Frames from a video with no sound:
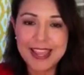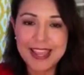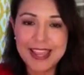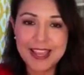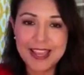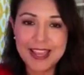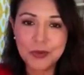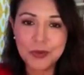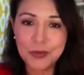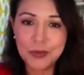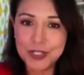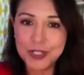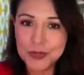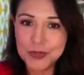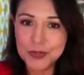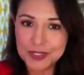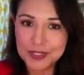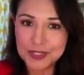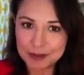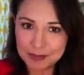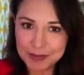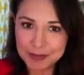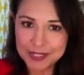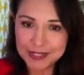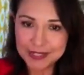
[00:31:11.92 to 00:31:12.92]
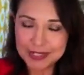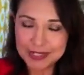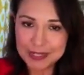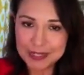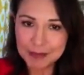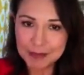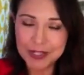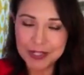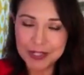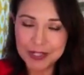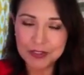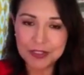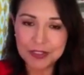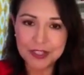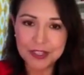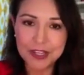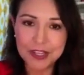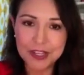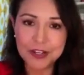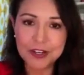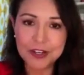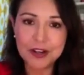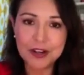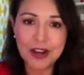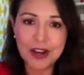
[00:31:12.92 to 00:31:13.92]
And when you send me an email
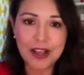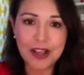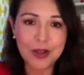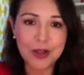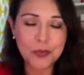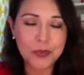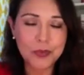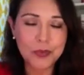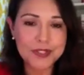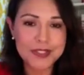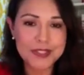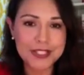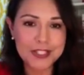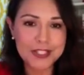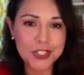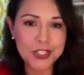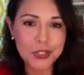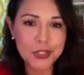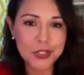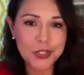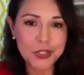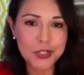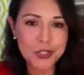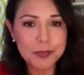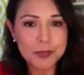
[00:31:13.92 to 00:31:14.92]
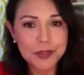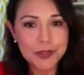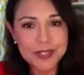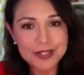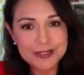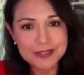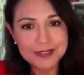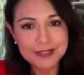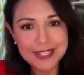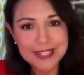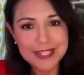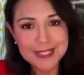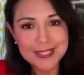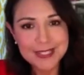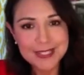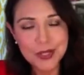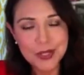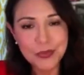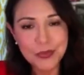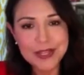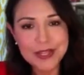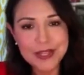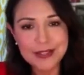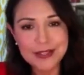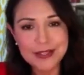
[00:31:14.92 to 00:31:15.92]
there, I will send you a booking link so
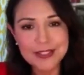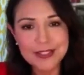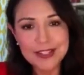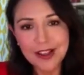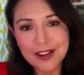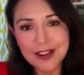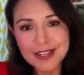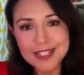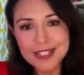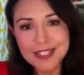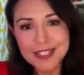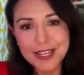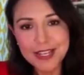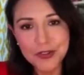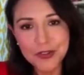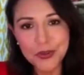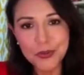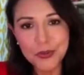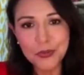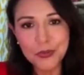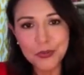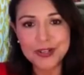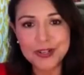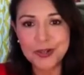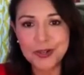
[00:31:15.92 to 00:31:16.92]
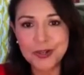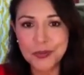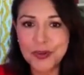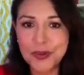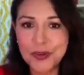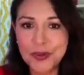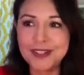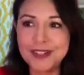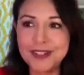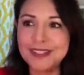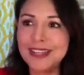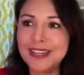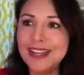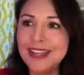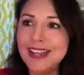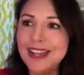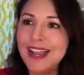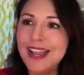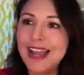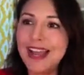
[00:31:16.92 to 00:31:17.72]
we can talk together one-on-one.